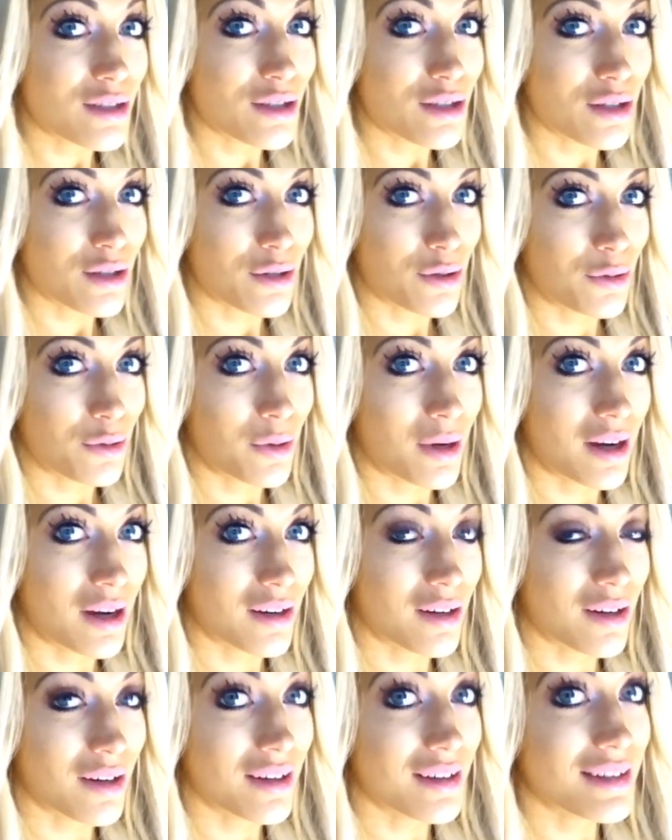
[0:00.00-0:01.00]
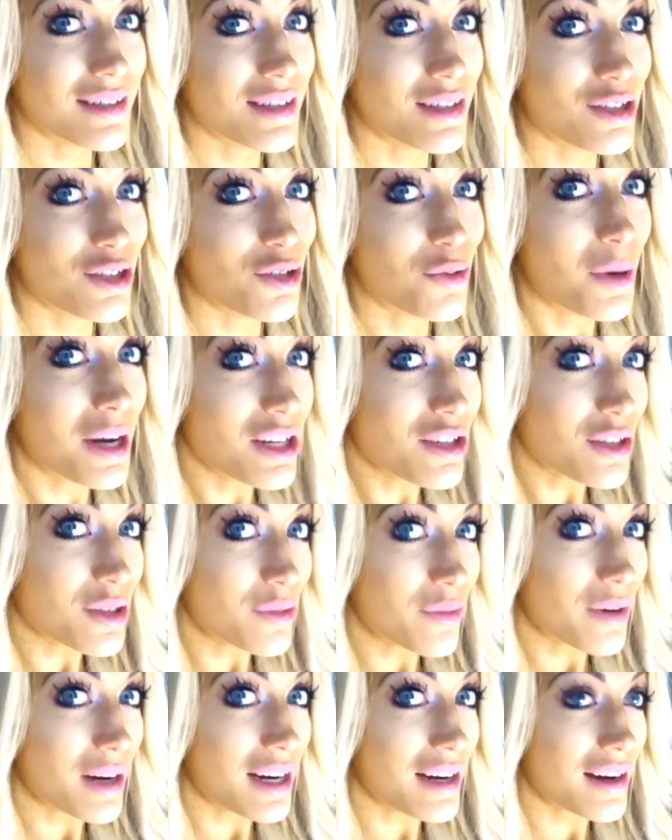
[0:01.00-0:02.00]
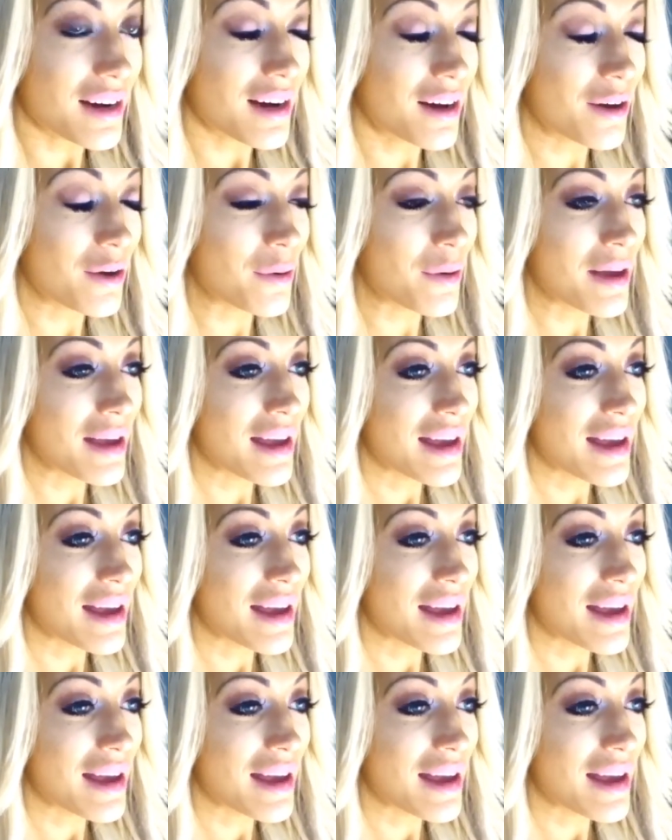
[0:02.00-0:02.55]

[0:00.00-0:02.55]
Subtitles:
to our current situation right now